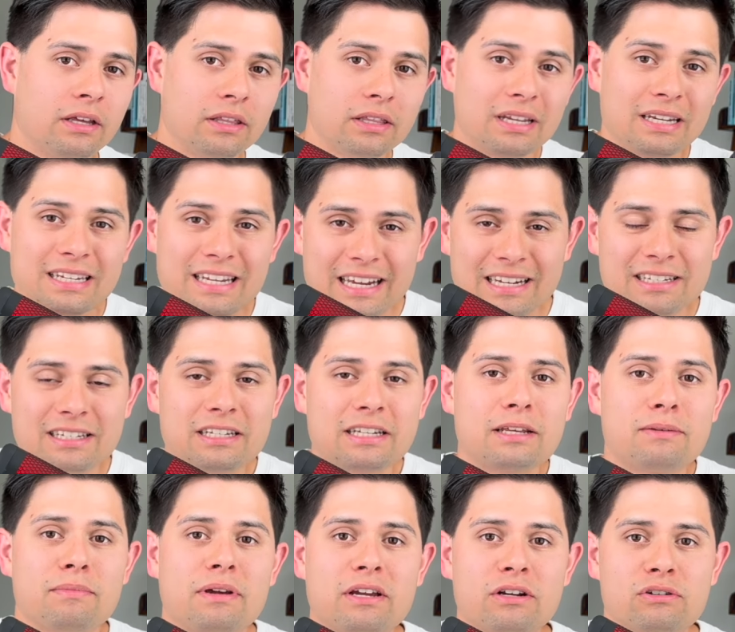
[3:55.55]
the
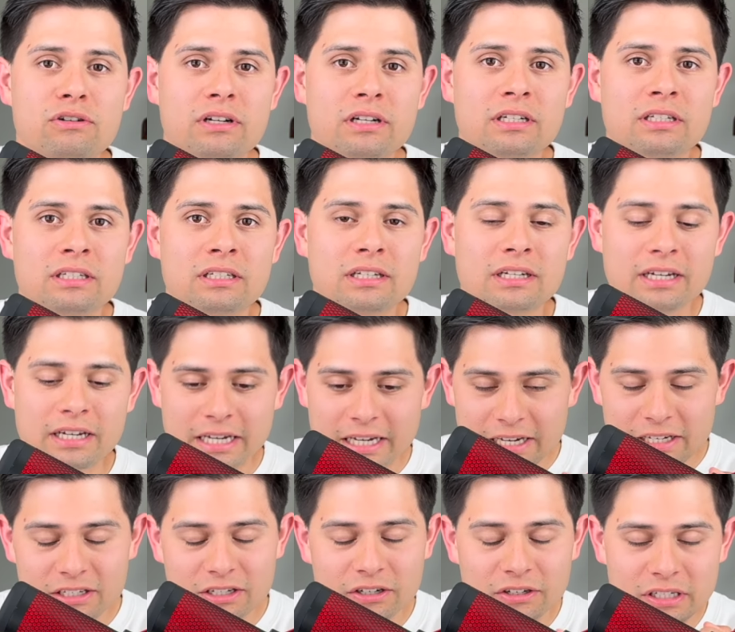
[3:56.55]
density matrix
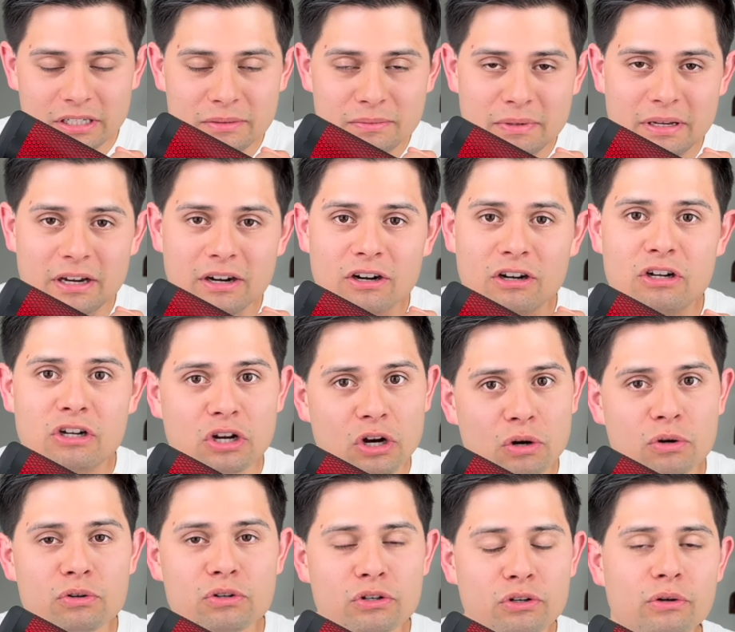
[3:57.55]
is going to be our
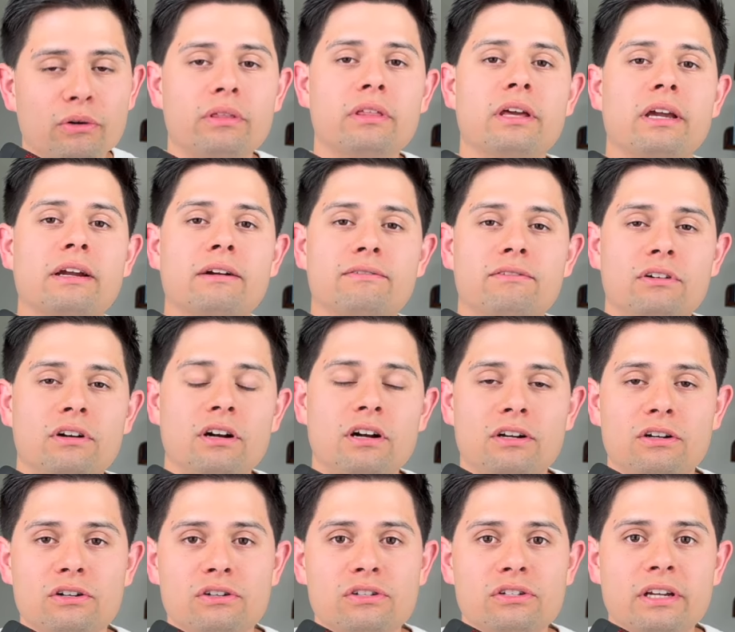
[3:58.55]
go-to thing for
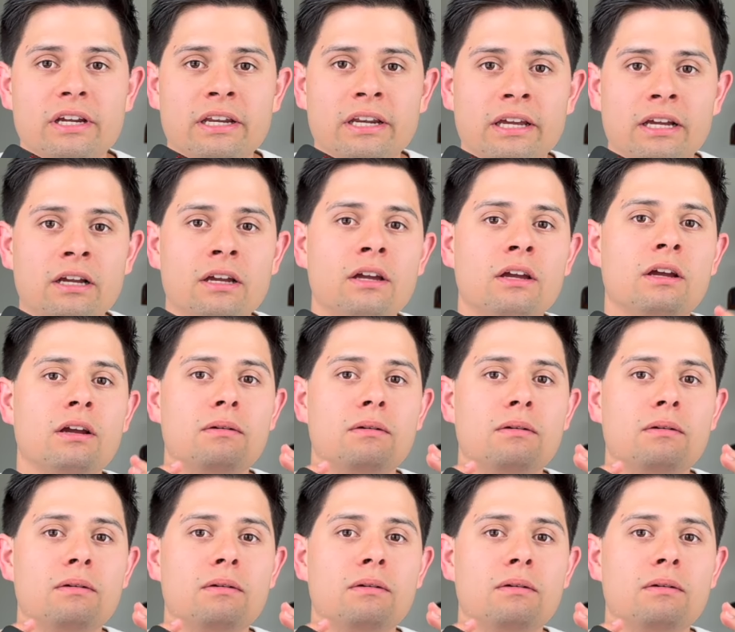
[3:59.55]
understanding